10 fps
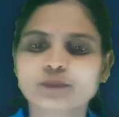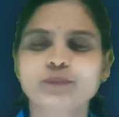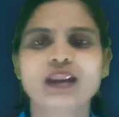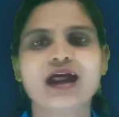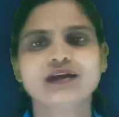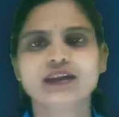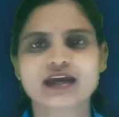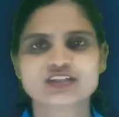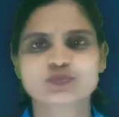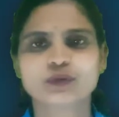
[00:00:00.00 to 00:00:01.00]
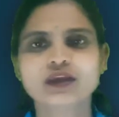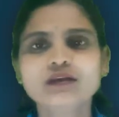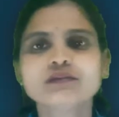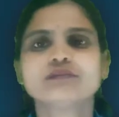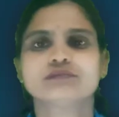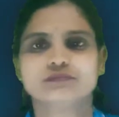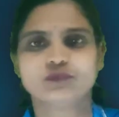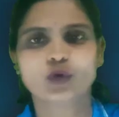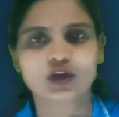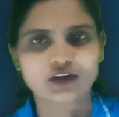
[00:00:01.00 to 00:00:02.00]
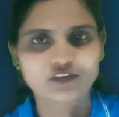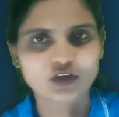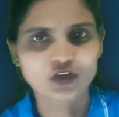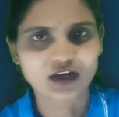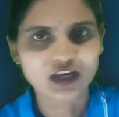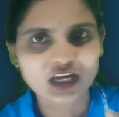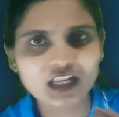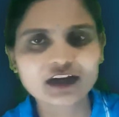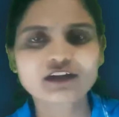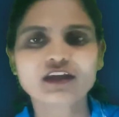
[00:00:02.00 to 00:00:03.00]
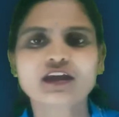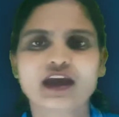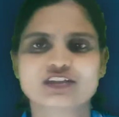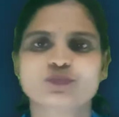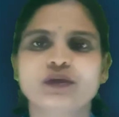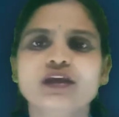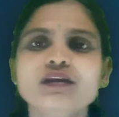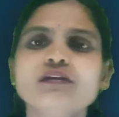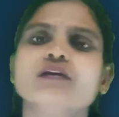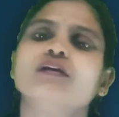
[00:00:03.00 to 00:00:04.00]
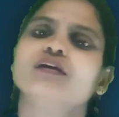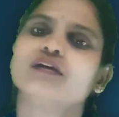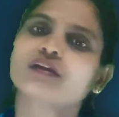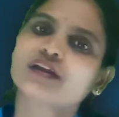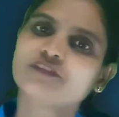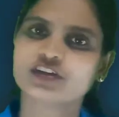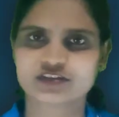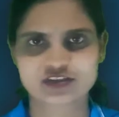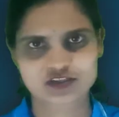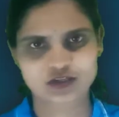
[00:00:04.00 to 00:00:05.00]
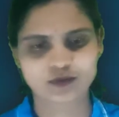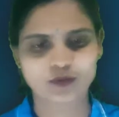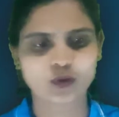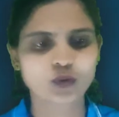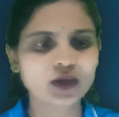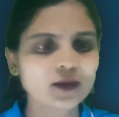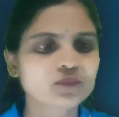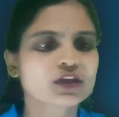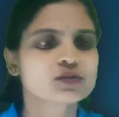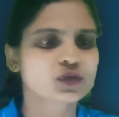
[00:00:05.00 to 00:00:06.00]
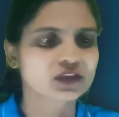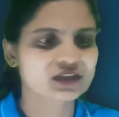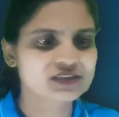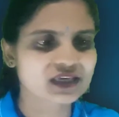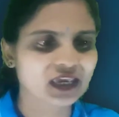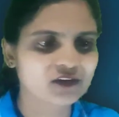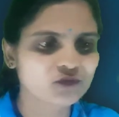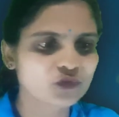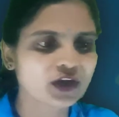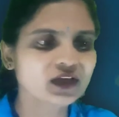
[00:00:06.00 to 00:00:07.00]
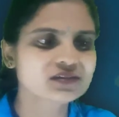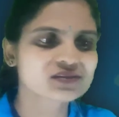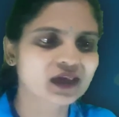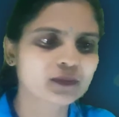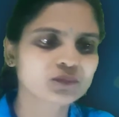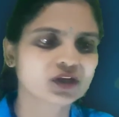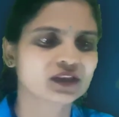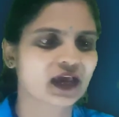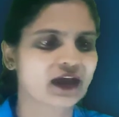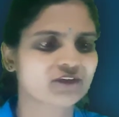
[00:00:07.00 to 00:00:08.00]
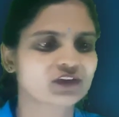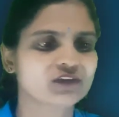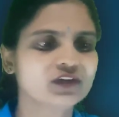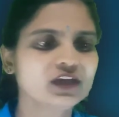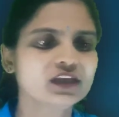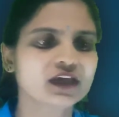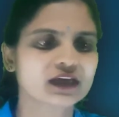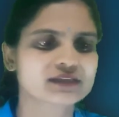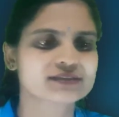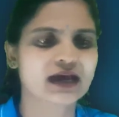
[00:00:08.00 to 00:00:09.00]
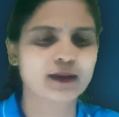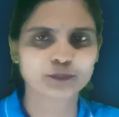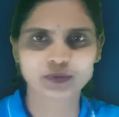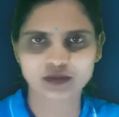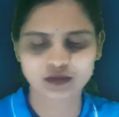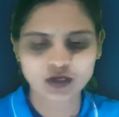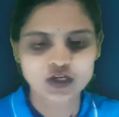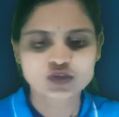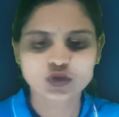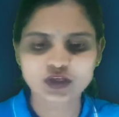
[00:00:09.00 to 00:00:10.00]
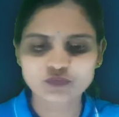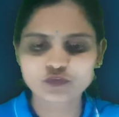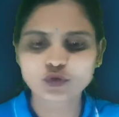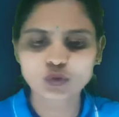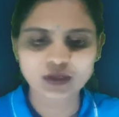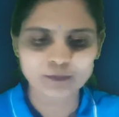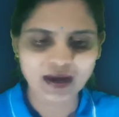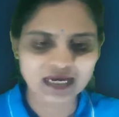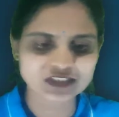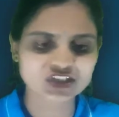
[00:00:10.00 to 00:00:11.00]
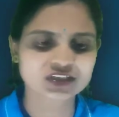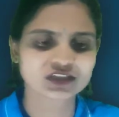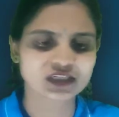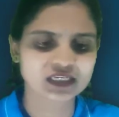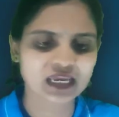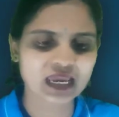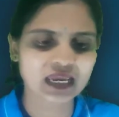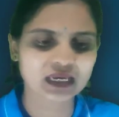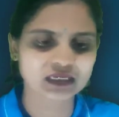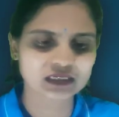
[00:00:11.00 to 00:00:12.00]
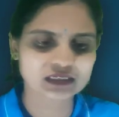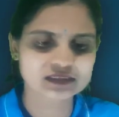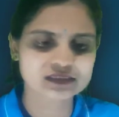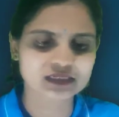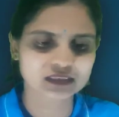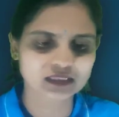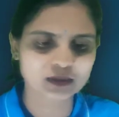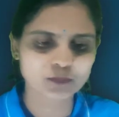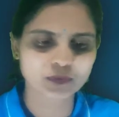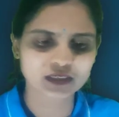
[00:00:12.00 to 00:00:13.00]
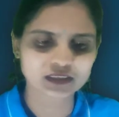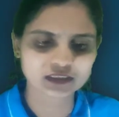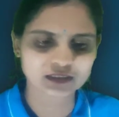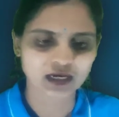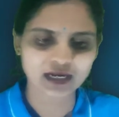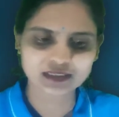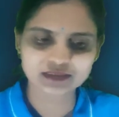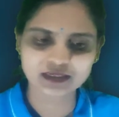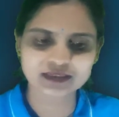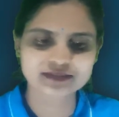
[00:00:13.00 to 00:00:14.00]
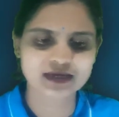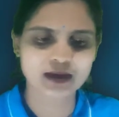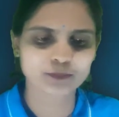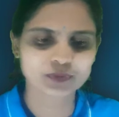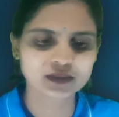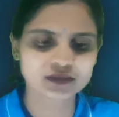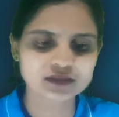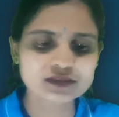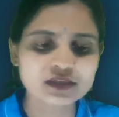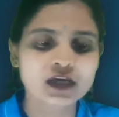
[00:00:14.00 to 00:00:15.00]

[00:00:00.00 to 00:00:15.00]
plant has been, whatever you are collecting has been reversed. Okay. So in the same way, same thing they have given in the example. So if you imagine A is nothing but the, another example it is,